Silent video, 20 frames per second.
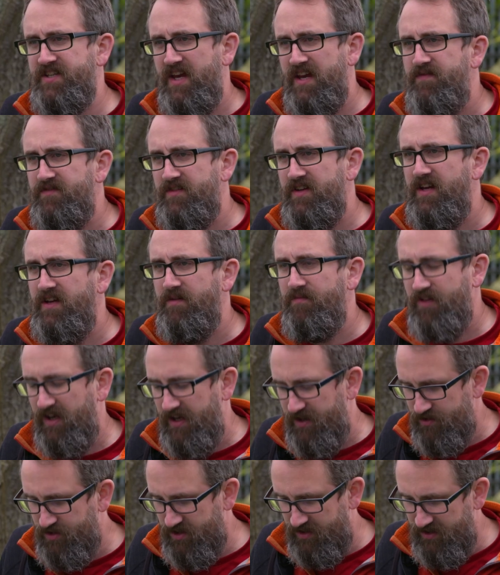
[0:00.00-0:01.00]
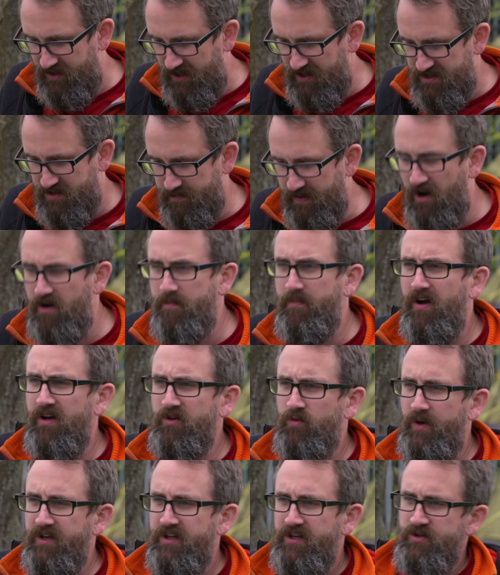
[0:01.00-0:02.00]
safety things you need to bear in
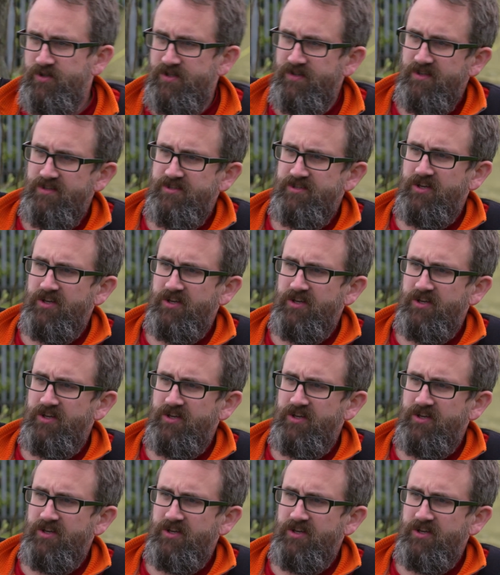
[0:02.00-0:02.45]
mind when you're using this